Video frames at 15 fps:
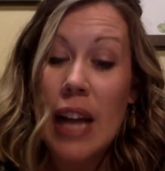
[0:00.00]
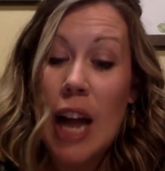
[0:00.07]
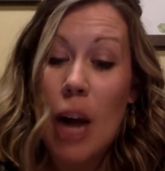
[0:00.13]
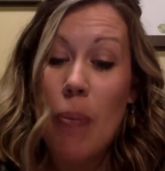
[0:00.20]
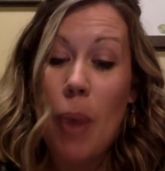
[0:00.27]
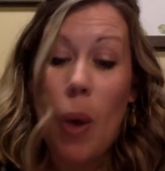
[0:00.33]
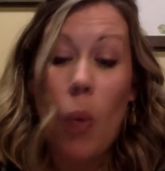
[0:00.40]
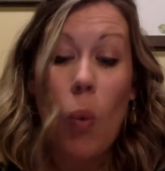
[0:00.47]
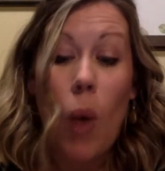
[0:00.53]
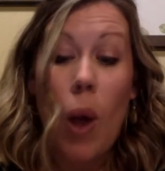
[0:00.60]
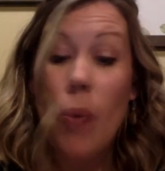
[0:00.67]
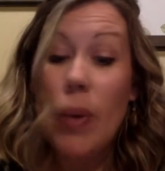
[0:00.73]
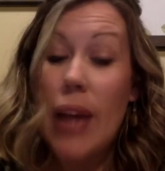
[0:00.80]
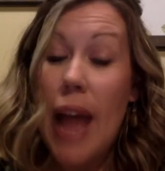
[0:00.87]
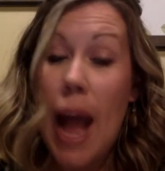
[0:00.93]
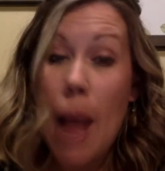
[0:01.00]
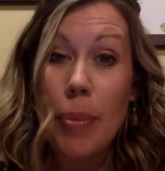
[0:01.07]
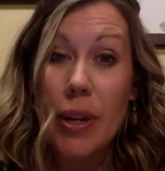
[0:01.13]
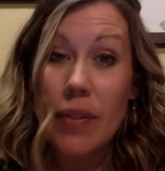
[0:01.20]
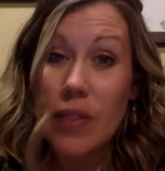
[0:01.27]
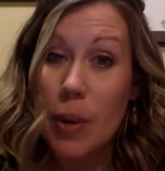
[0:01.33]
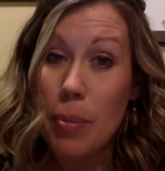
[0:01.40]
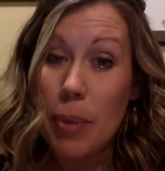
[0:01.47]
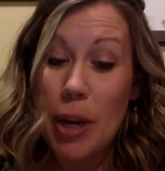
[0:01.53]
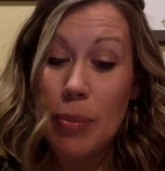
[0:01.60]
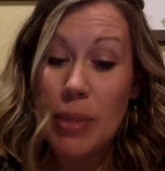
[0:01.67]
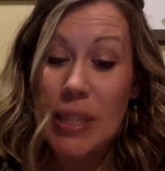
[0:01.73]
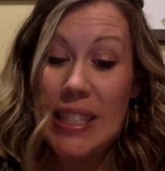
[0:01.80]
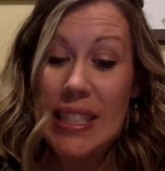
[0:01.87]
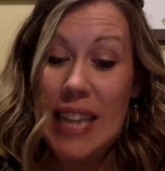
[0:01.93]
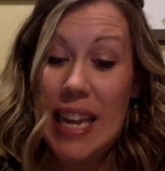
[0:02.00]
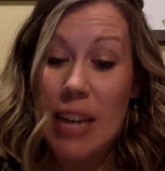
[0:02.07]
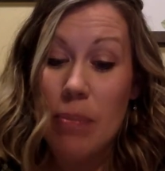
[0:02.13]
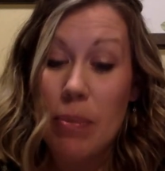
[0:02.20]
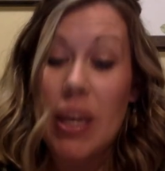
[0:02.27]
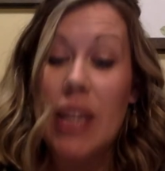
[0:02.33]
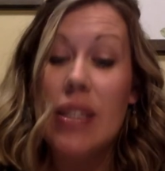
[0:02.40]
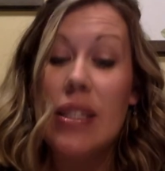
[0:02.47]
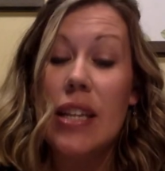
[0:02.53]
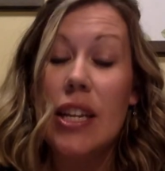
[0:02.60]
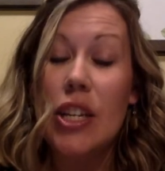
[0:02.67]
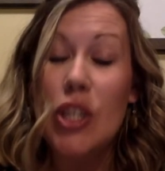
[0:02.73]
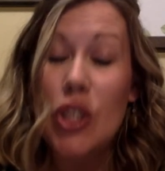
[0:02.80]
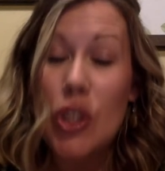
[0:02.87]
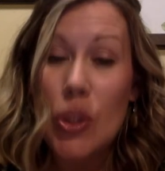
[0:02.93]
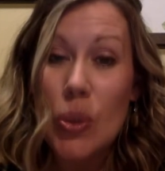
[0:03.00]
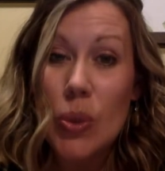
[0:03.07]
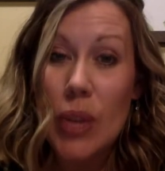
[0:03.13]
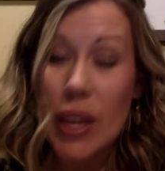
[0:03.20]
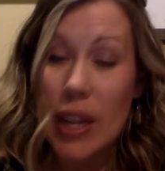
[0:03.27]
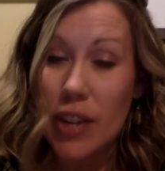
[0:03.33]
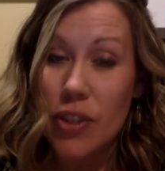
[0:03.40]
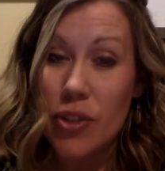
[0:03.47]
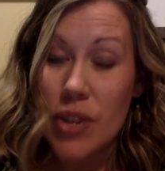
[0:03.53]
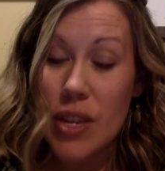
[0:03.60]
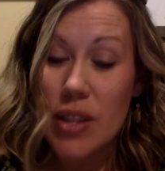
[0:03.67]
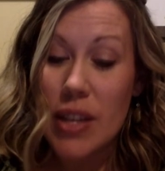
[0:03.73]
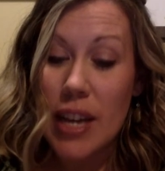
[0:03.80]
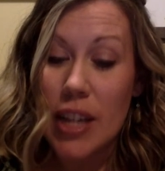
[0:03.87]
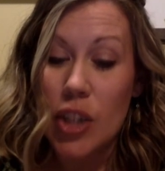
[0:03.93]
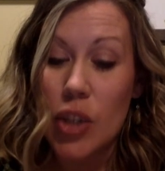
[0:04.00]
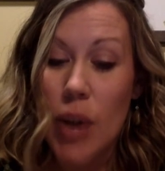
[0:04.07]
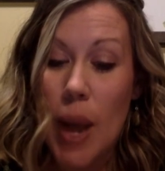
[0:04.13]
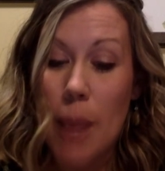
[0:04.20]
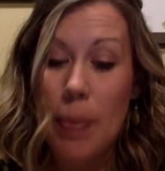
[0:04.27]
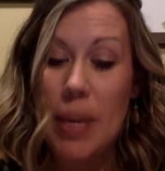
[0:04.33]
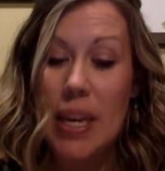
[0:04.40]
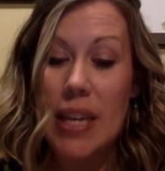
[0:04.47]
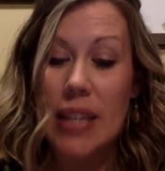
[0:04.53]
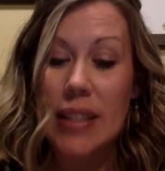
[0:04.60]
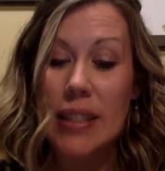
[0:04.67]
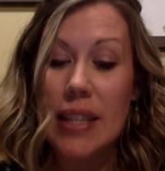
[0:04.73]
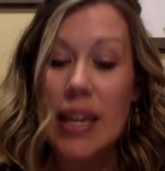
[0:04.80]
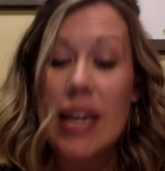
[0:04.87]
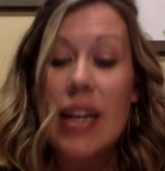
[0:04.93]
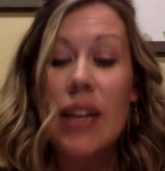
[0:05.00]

about what would happen if they made a mistake, because they knew that underneath that trapeze,